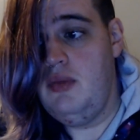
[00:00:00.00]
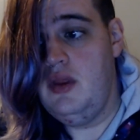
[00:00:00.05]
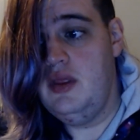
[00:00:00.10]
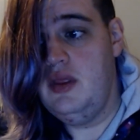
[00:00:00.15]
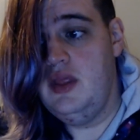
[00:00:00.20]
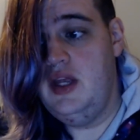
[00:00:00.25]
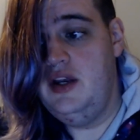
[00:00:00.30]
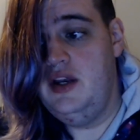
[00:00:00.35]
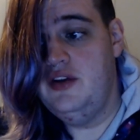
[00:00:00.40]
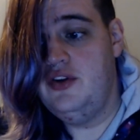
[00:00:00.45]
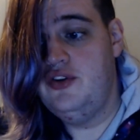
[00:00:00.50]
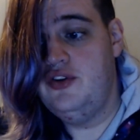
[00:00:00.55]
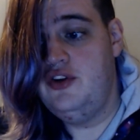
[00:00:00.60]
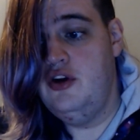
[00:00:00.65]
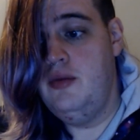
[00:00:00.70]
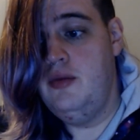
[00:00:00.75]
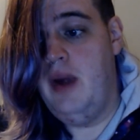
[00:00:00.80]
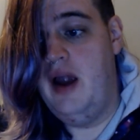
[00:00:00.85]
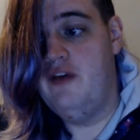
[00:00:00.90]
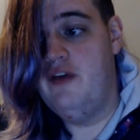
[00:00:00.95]
They just
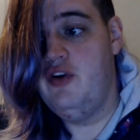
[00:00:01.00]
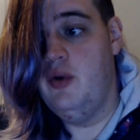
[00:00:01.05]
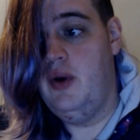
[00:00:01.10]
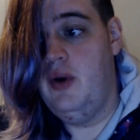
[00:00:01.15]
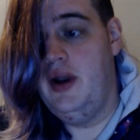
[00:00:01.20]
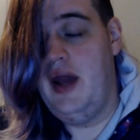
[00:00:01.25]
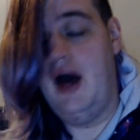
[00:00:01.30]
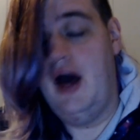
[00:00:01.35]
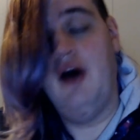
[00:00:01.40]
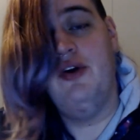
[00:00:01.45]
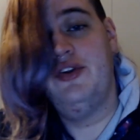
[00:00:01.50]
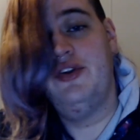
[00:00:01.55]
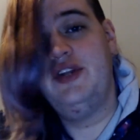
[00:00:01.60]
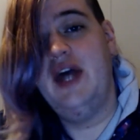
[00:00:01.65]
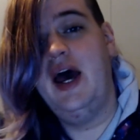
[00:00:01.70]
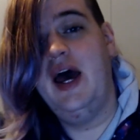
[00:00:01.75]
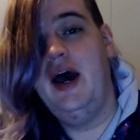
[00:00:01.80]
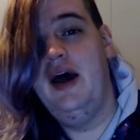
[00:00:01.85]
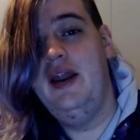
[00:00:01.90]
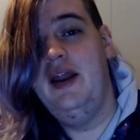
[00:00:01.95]
assume everyone else
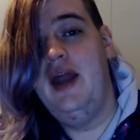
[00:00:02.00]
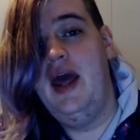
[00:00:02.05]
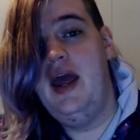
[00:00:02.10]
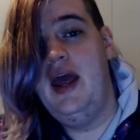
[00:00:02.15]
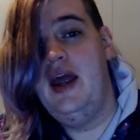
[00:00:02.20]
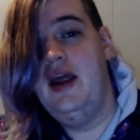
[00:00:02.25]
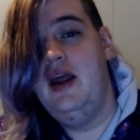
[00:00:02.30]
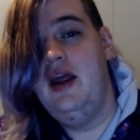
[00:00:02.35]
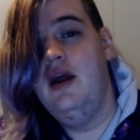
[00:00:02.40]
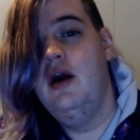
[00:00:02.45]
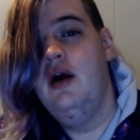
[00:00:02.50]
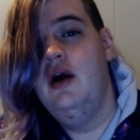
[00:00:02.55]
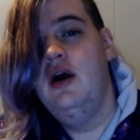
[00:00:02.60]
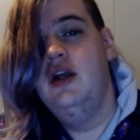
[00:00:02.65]
had a